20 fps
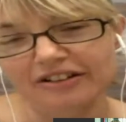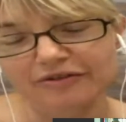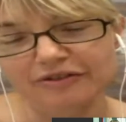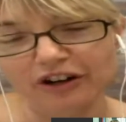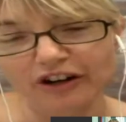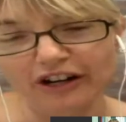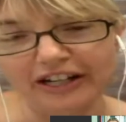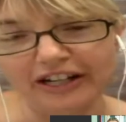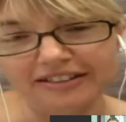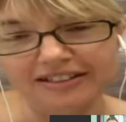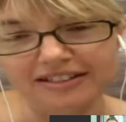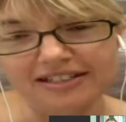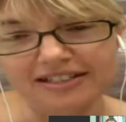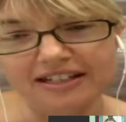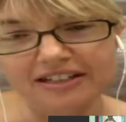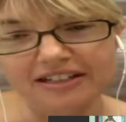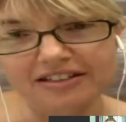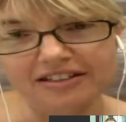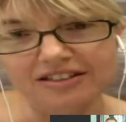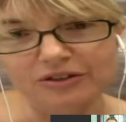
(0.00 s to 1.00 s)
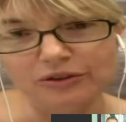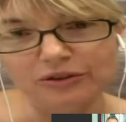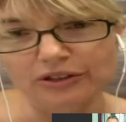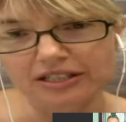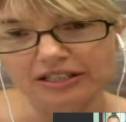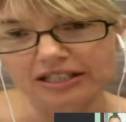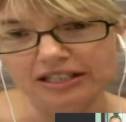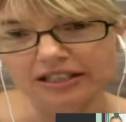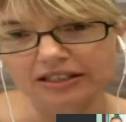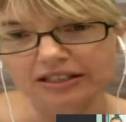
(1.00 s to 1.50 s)
writers and other
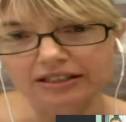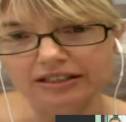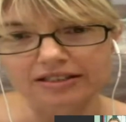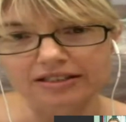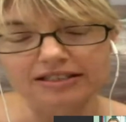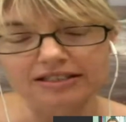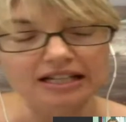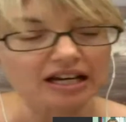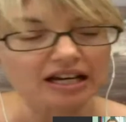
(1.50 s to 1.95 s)
storytellers